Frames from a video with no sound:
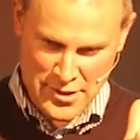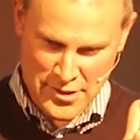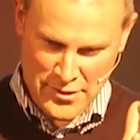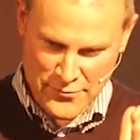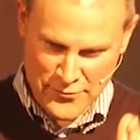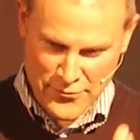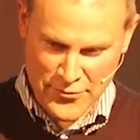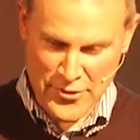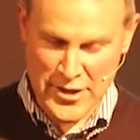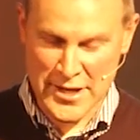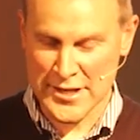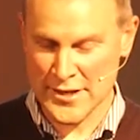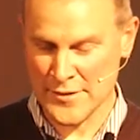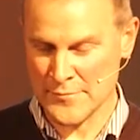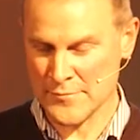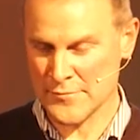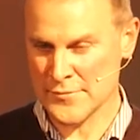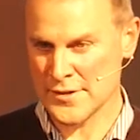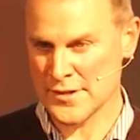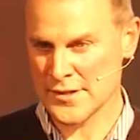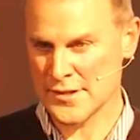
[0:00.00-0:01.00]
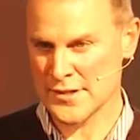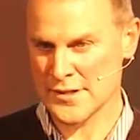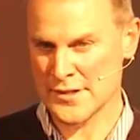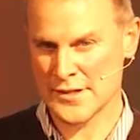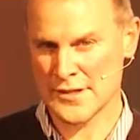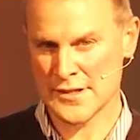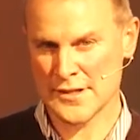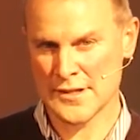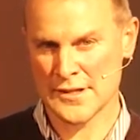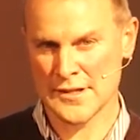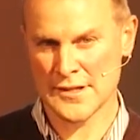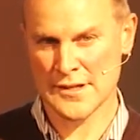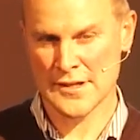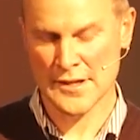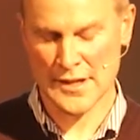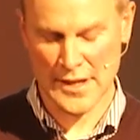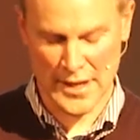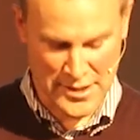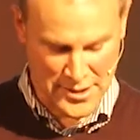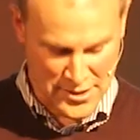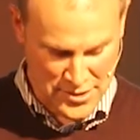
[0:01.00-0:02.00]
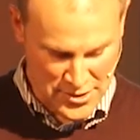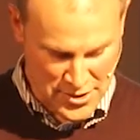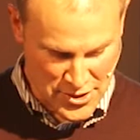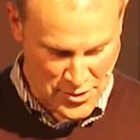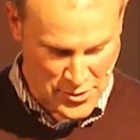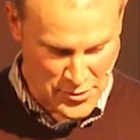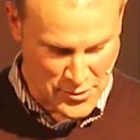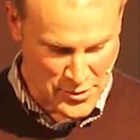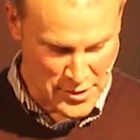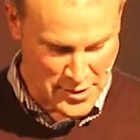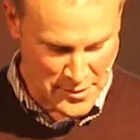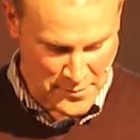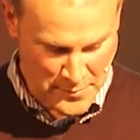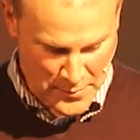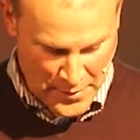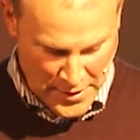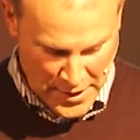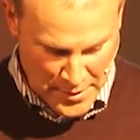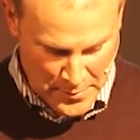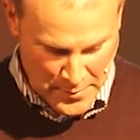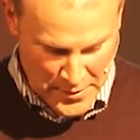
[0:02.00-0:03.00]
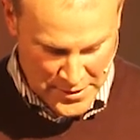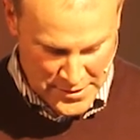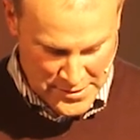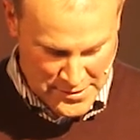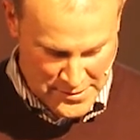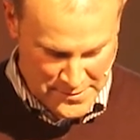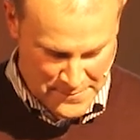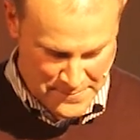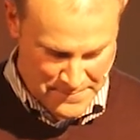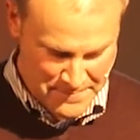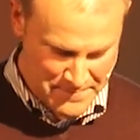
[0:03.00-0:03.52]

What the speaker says: freedom, and a new purpose.